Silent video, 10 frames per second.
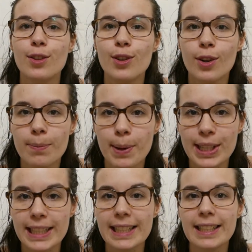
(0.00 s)
Your
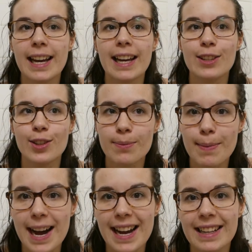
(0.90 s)
body and your
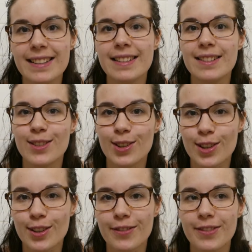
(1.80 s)
mind
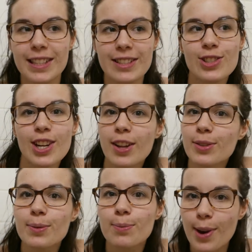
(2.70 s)
deserve these
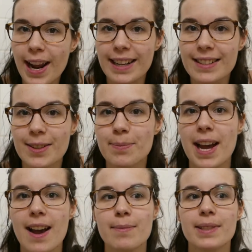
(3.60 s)
gentle breaks
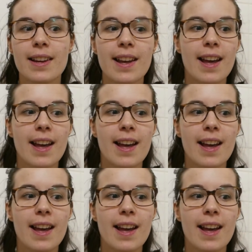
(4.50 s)
sometimes,